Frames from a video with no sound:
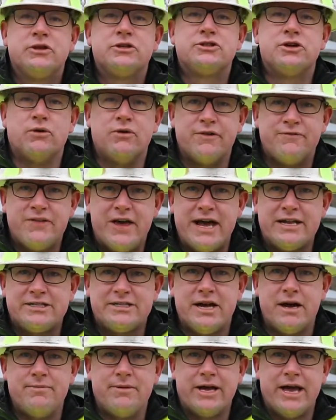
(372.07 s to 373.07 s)
So if that's
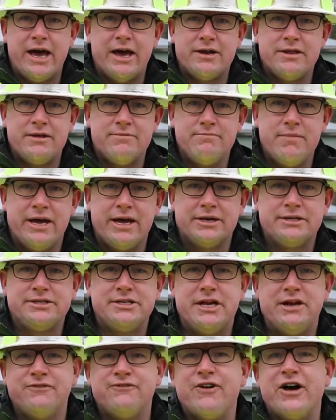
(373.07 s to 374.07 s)
coming out of the mix,
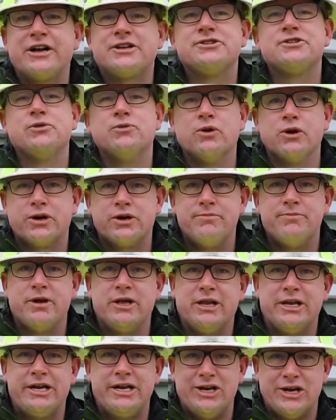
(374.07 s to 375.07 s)
it affects the
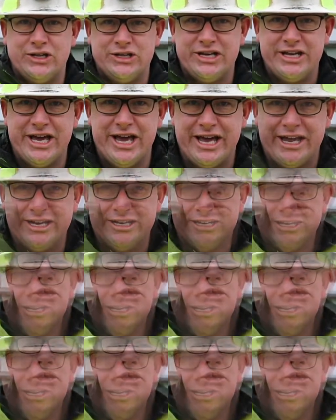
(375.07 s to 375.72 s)
workability on the end.